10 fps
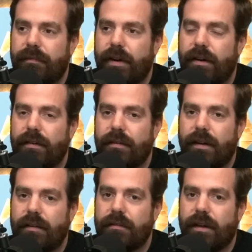
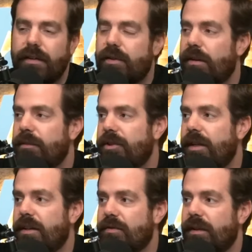our ice cream
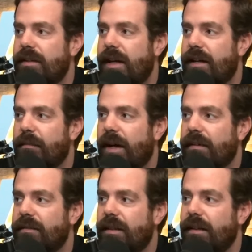machine has really taken a backseat.